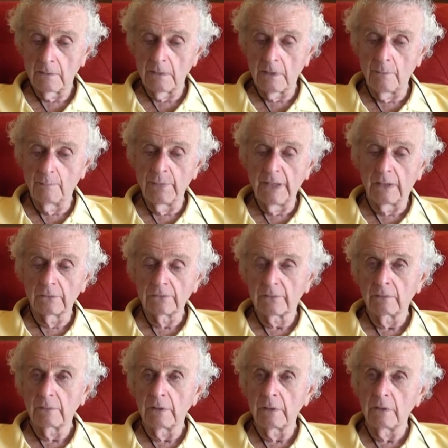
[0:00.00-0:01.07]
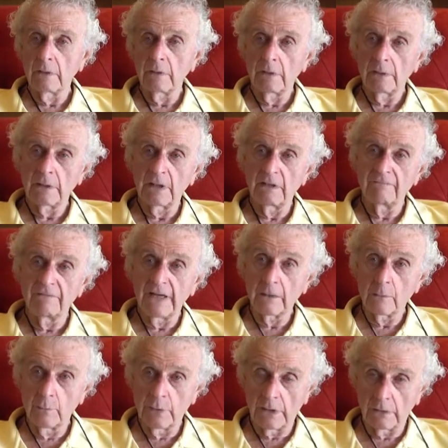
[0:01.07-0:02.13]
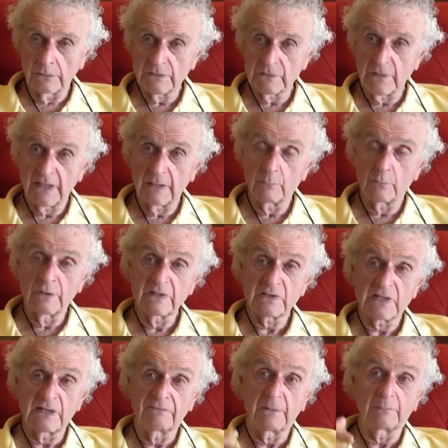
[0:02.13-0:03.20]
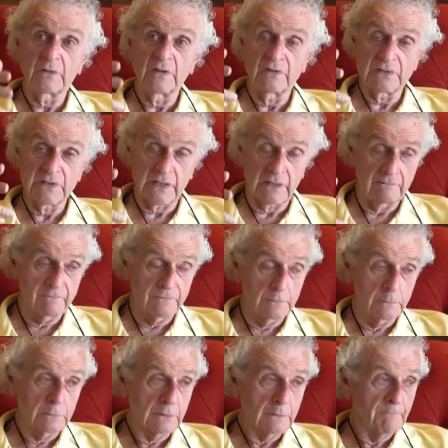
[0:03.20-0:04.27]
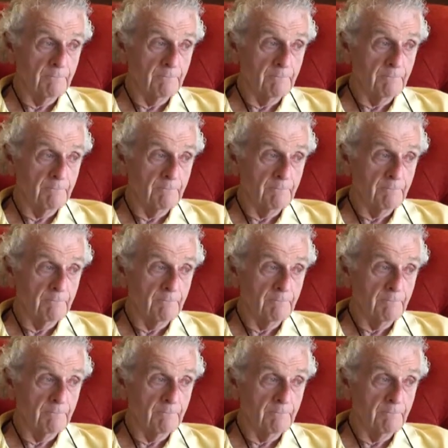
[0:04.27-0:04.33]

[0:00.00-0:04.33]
belt, a conveyor belt, so they could bring stuff up to the 2nd floor.